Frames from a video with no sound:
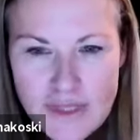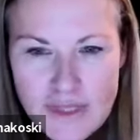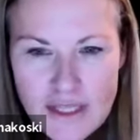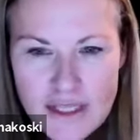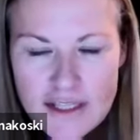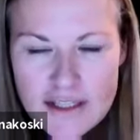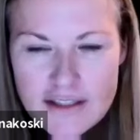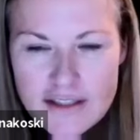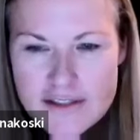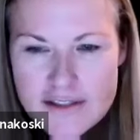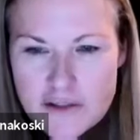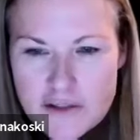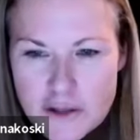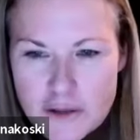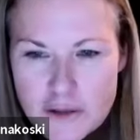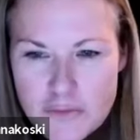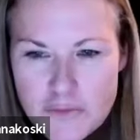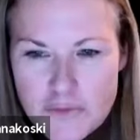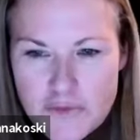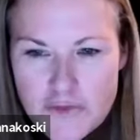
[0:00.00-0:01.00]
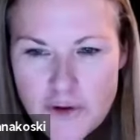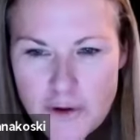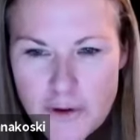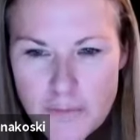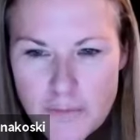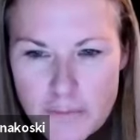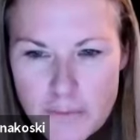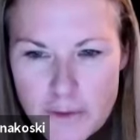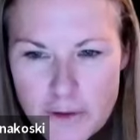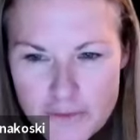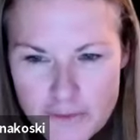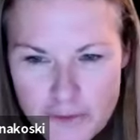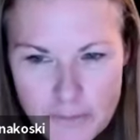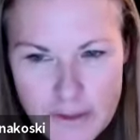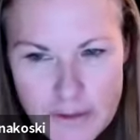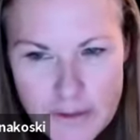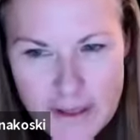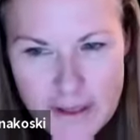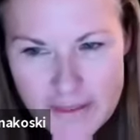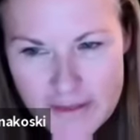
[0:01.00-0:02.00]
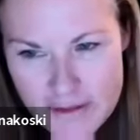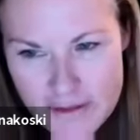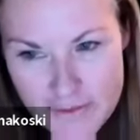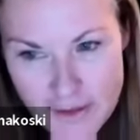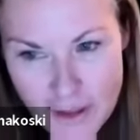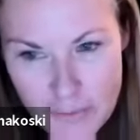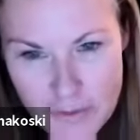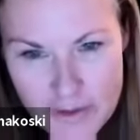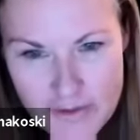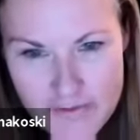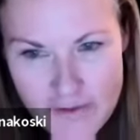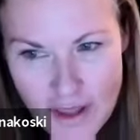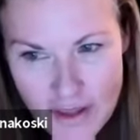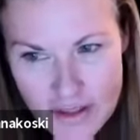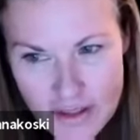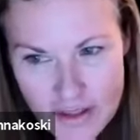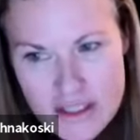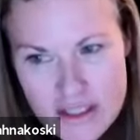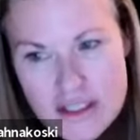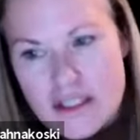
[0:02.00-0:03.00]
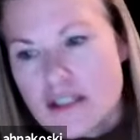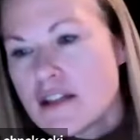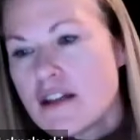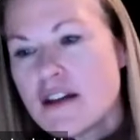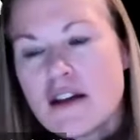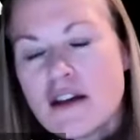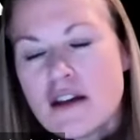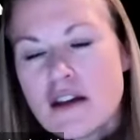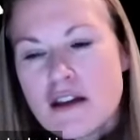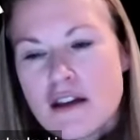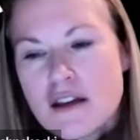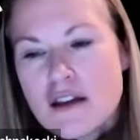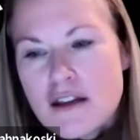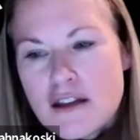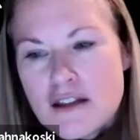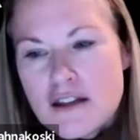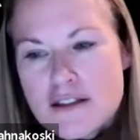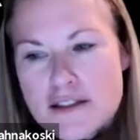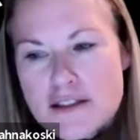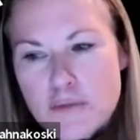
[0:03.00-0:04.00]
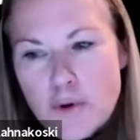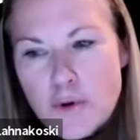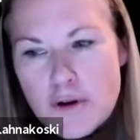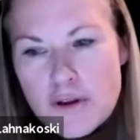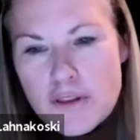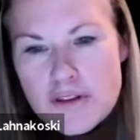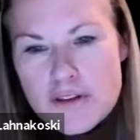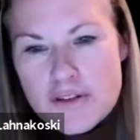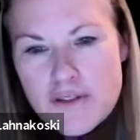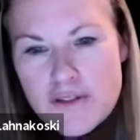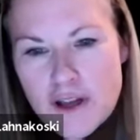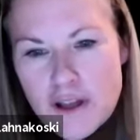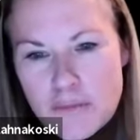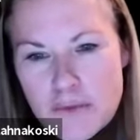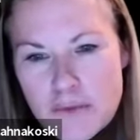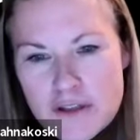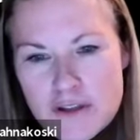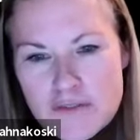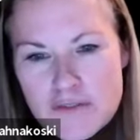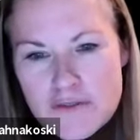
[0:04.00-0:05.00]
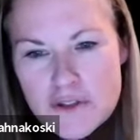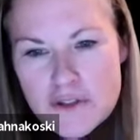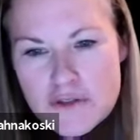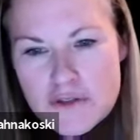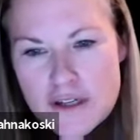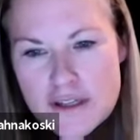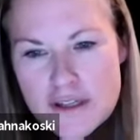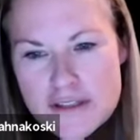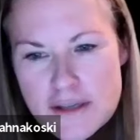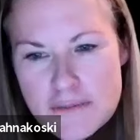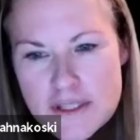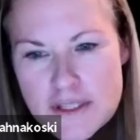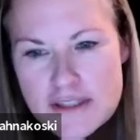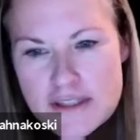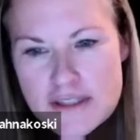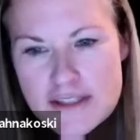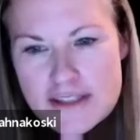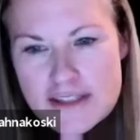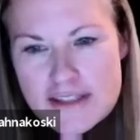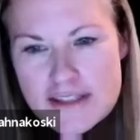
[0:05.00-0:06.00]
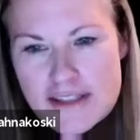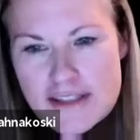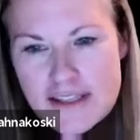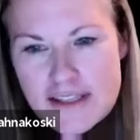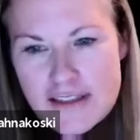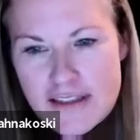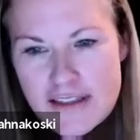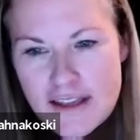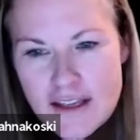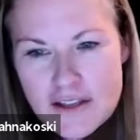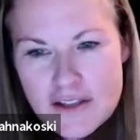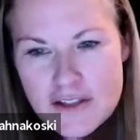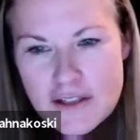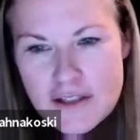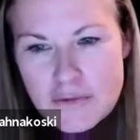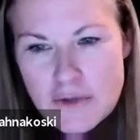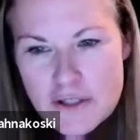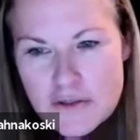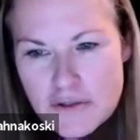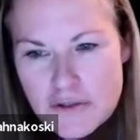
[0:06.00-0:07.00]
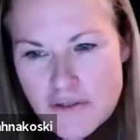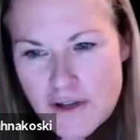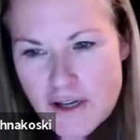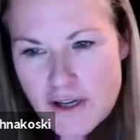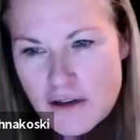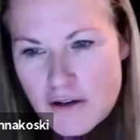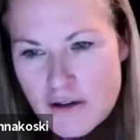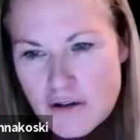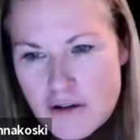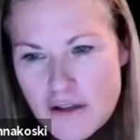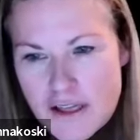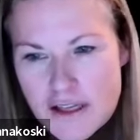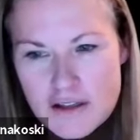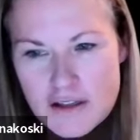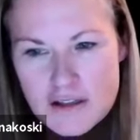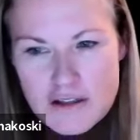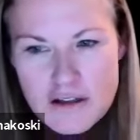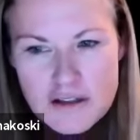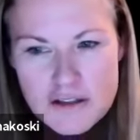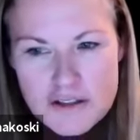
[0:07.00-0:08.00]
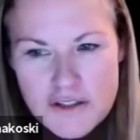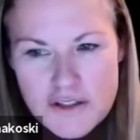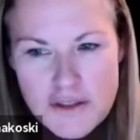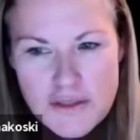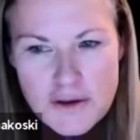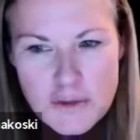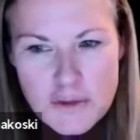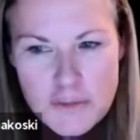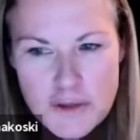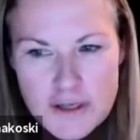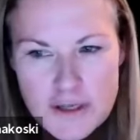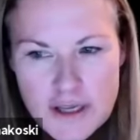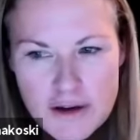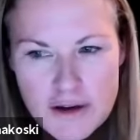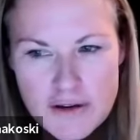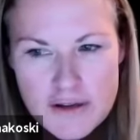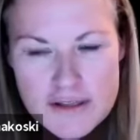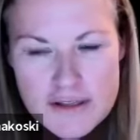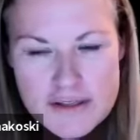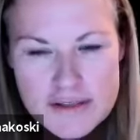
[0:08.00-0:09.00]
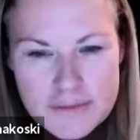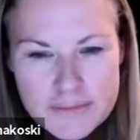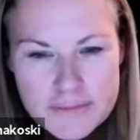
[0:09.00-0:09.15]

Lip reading: He leads a group performing method development and validation in support of the development of new drug substances in the antiretroviral and oncology therapeutic areas.